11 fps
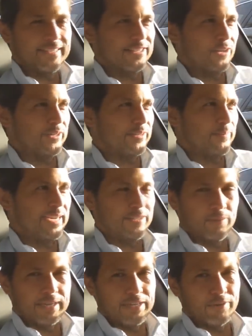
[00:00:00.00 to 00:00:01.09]
He's always
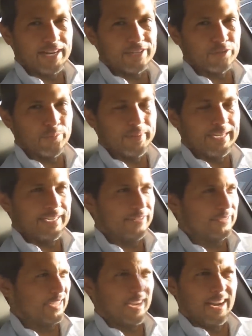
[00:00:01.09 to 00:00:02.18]
amazed when he rides with me, and
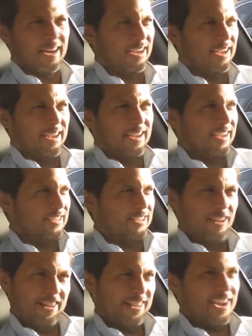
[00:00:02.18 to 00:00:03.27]
he's like,
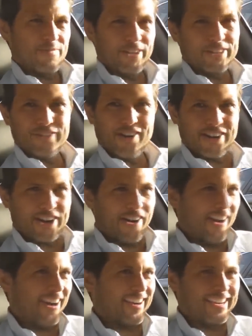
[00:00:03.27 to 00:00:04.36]
"Dude, I think I bought the wrong
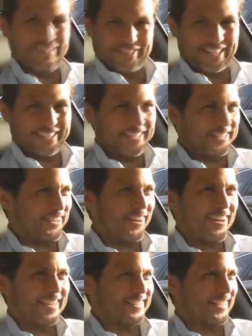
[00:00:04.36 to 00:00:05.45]
car." he's like, "This
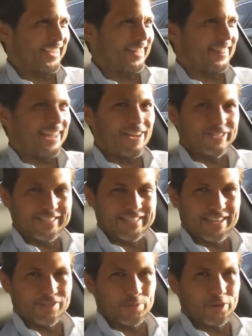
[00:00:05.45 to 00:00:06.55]
car gets like a thousand
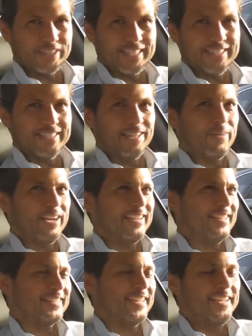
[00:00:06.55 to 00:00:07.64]
times more attention than mine
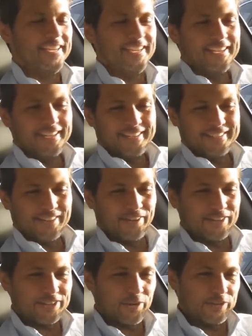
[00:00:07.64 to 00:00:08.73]
does." So
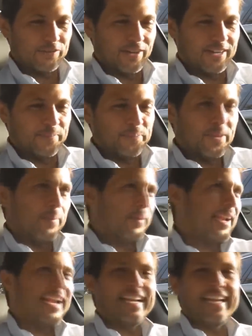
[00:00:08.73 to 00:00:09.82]
it's always funny. But
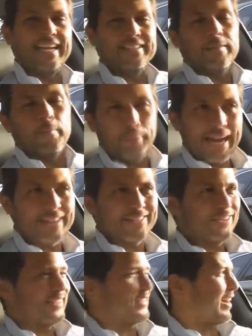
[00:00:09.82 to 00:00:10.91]
in any case, back
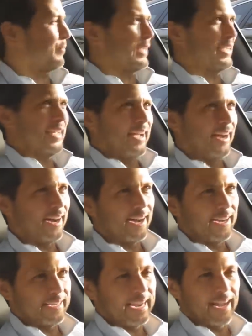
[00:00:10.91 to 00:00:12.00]
to the topic.
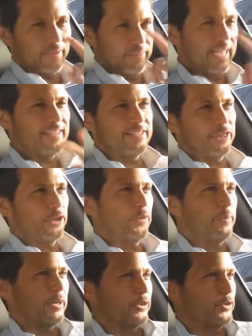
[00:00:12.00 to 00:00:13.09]
Uh, yeah, that is the
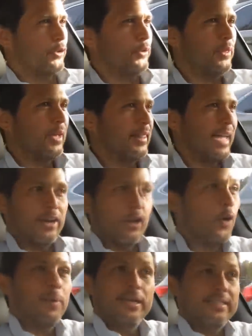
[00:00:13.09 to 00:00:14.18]
third bitter truth that
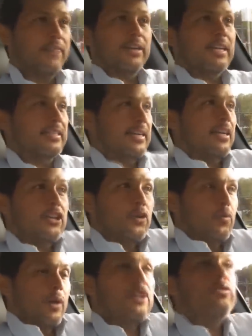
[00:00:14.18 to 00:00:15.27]
nobody's ever gonna tell you
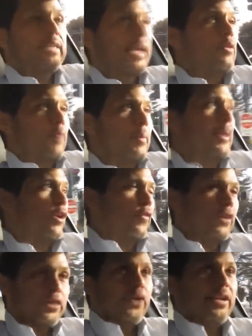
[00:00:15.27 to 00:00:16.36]
when you date women
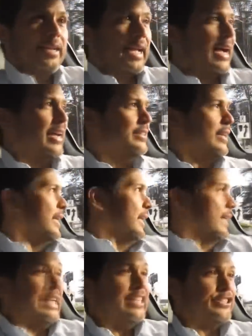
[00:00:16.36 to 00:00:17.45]
over 30, guys.
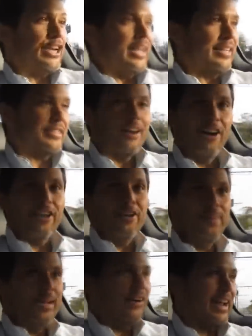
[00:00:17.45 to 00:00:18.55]
These chicks are gonna
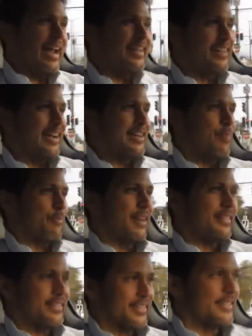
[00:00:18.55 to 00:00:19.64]
be on
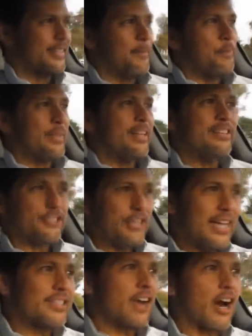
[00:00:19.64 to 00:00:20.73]
antidepressants. These
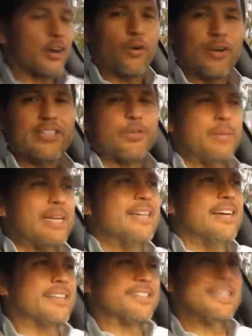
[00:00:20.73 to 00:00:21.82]
chicks are going to be
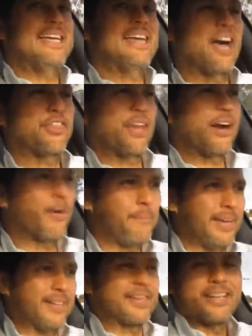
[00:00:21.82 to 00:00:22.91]
seeing a
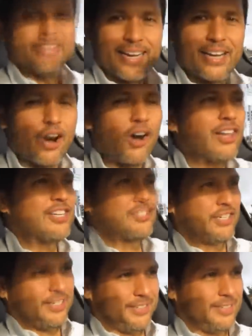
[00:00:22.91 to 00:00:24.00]
therapist, a
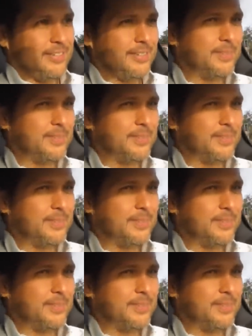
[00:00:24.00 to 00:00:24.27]
psychologist.